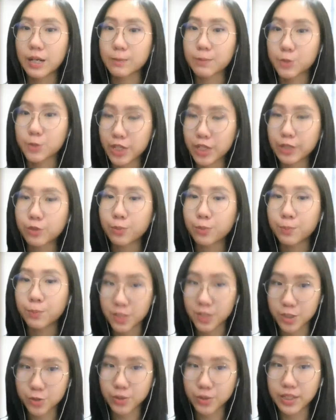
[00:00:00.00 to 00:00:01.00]
try to
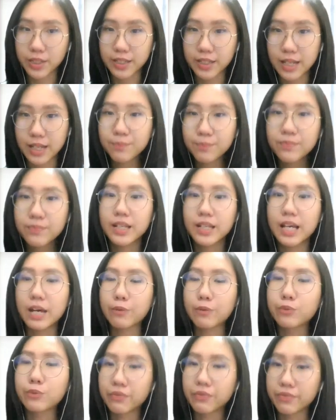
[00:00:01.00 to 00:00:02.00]
persuade them,
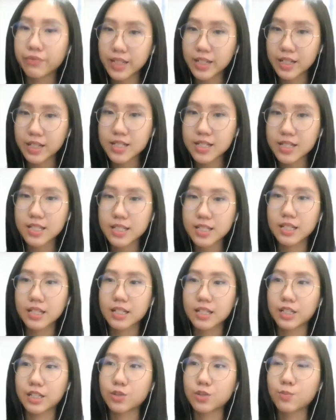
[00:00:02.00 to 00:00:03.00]
and with this,
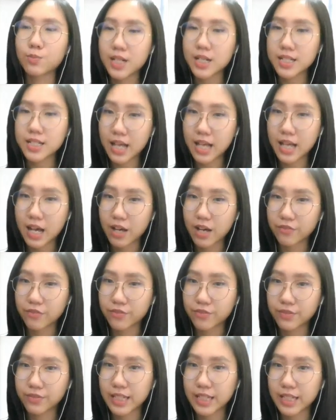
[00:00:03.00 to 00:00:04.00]
you must have
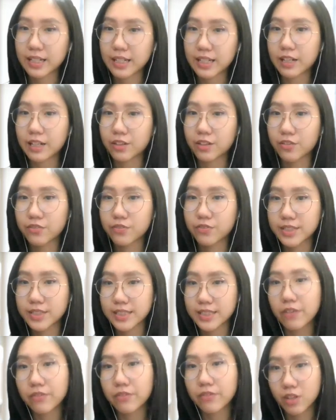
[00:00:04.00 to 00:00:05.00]
that kind of
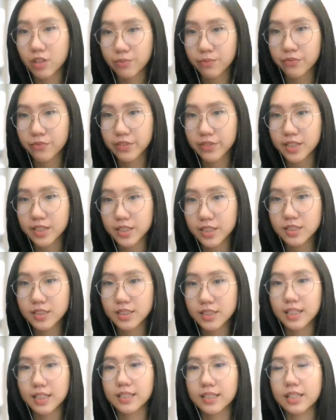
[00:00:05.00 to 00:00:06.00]
self-confidence
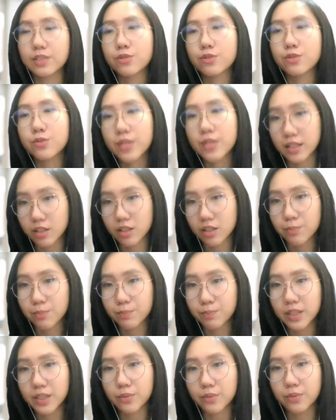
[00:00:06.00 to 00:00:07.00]
that you can
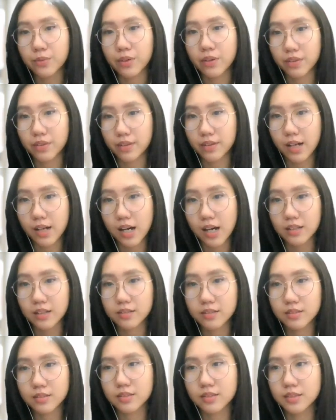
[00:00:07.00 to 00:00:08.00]
compete with
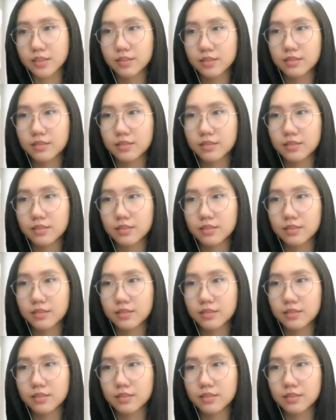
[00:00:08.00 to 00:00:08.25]
others